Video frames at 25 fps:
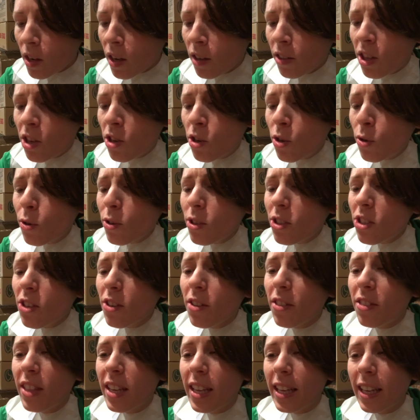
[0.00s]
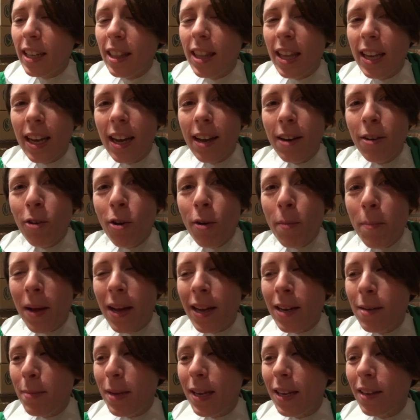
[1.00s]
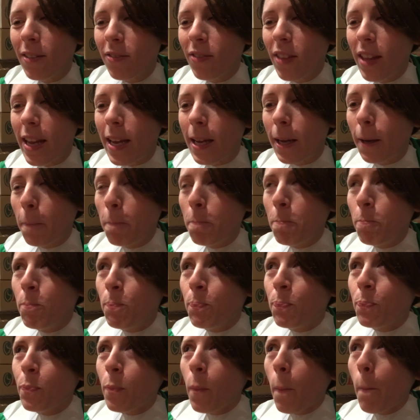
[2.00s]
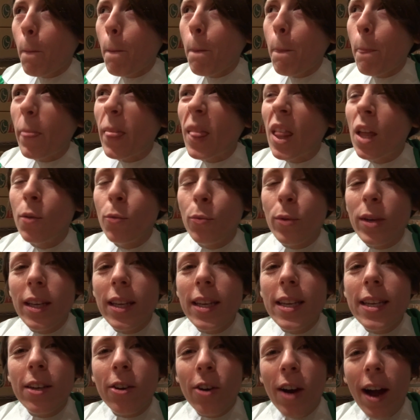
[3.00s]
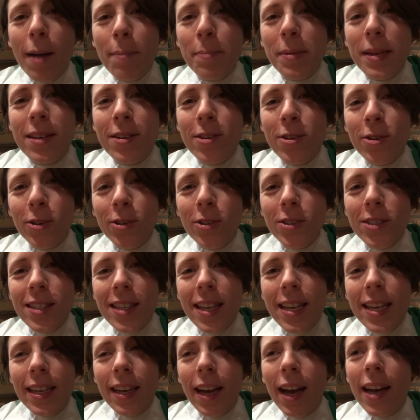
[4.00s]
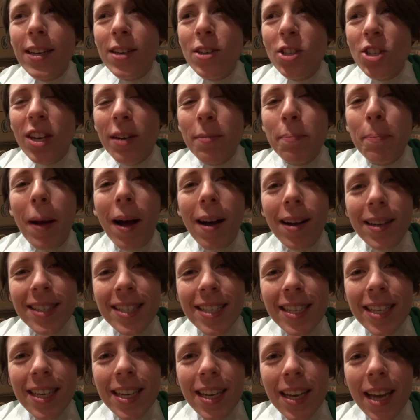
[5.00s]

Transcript: The noodles are thick and they kind of remind me of like really crappy noodles. Like I used to have pasta,